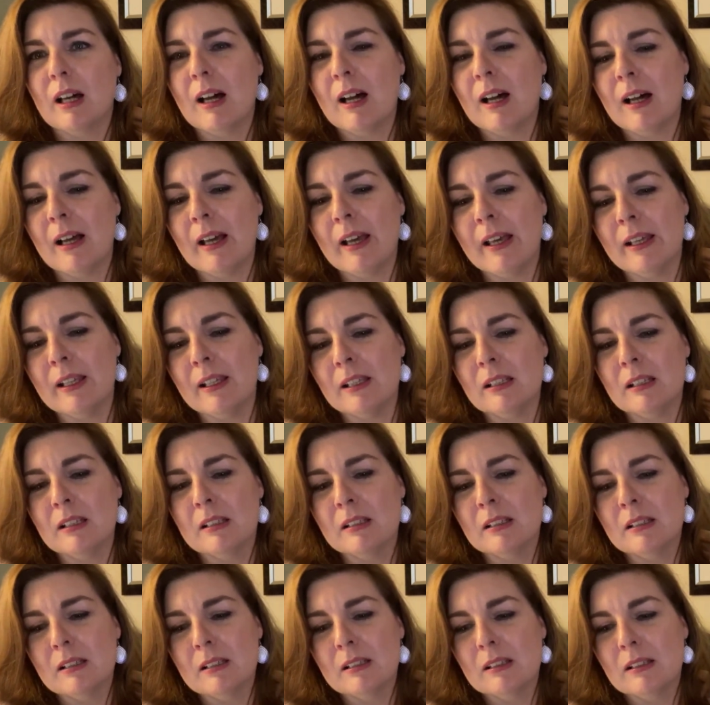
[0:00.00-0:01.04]
I
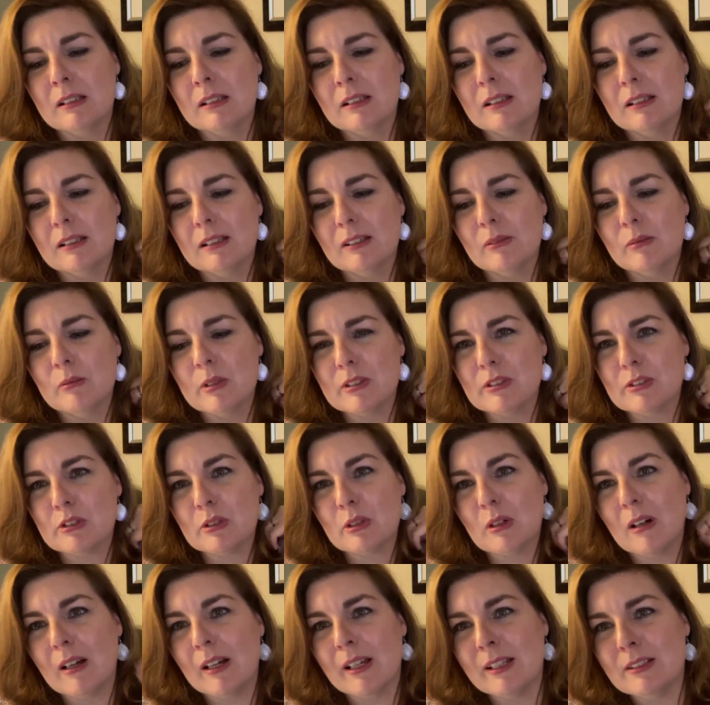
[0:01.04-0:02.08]
was
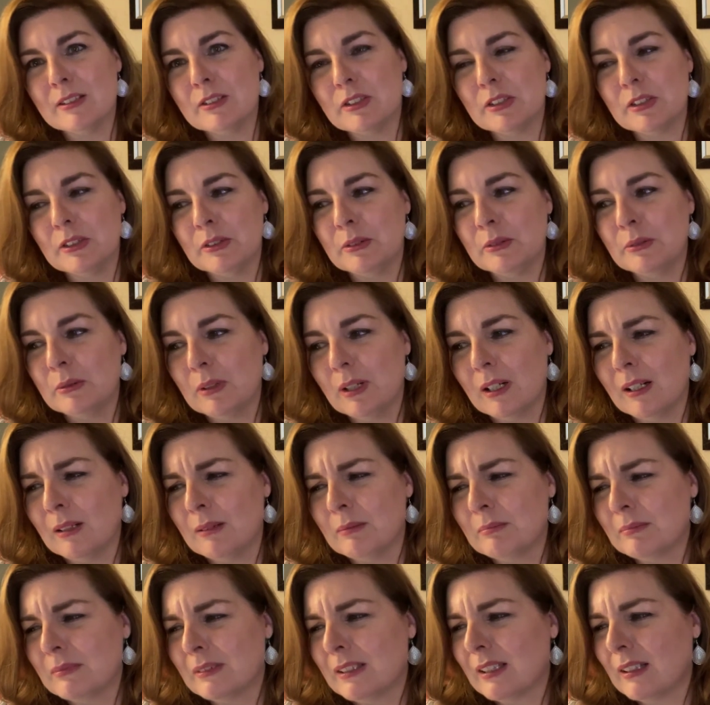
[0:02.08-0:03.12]
trying to
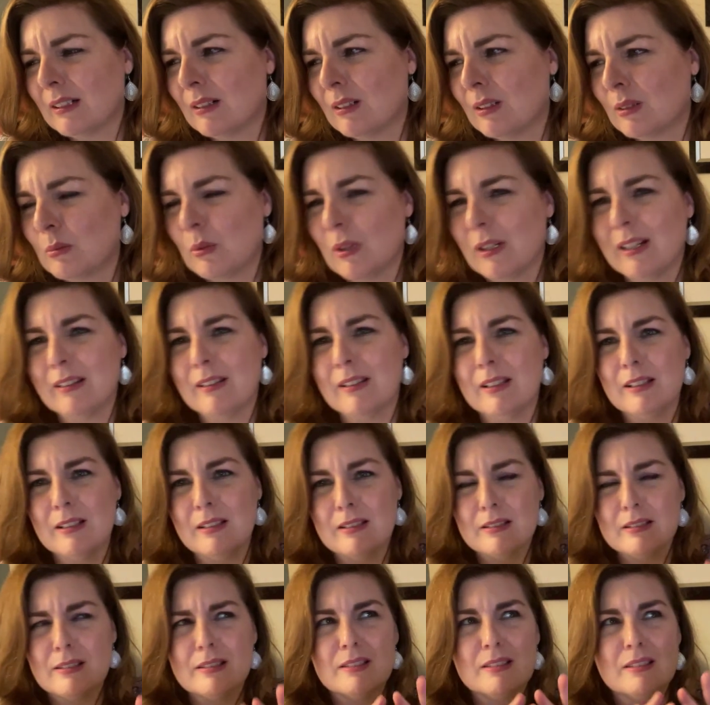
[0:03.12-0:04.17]
um, get on one of
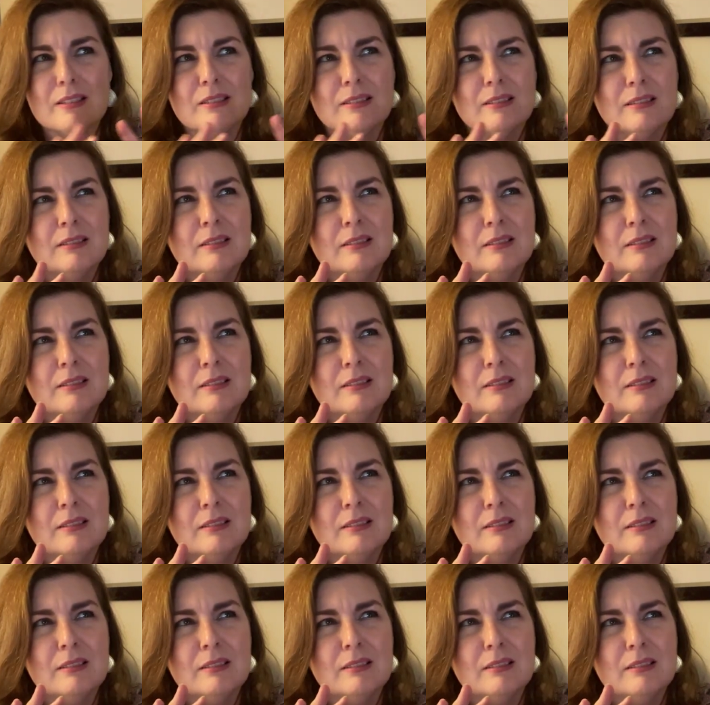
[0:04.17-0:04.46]
these